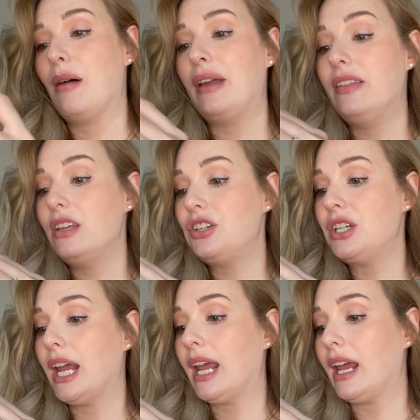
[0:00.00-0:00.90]
in the
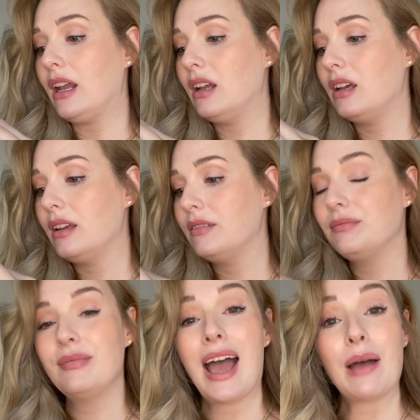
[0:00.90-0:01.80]
shade
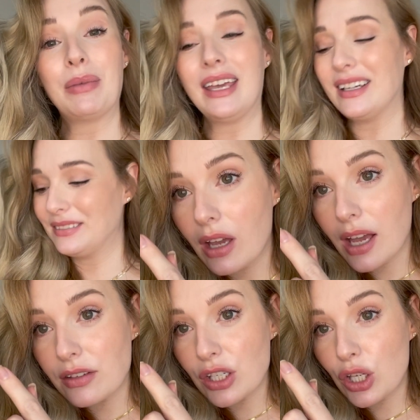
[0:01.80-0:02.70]
Happy. It
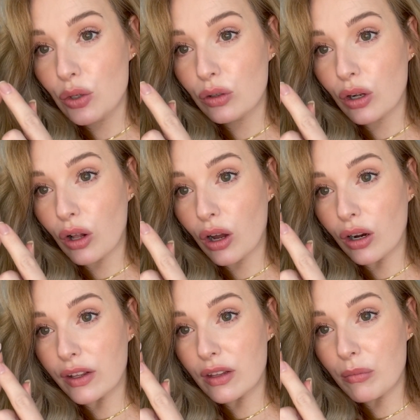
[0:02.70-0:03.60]
has a cute little
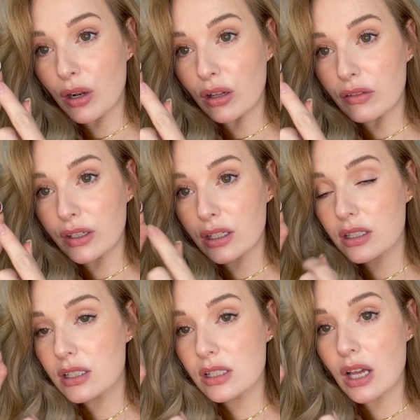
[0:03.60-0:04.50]
heart in the middle of it.
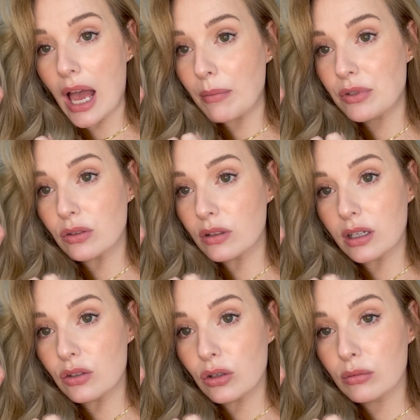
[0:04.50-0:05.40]
It's absolutely
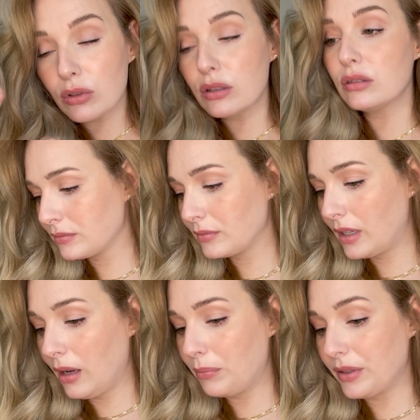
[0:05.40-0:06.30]
adorable.
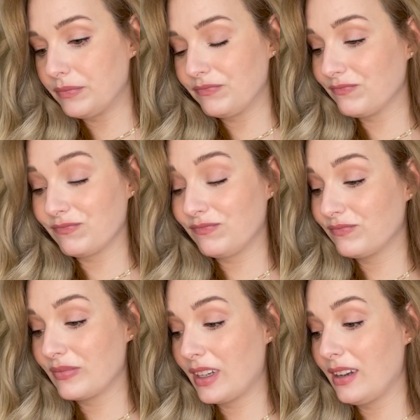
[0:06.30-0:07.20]
Yep.
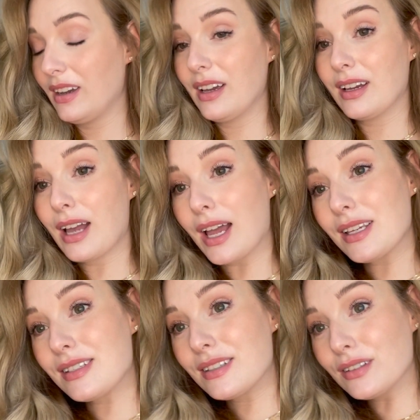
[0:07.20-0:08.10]

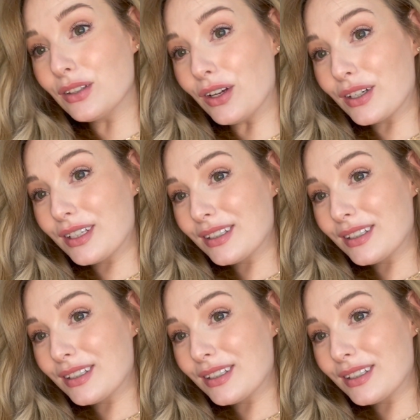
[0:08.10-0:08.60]
Guys, look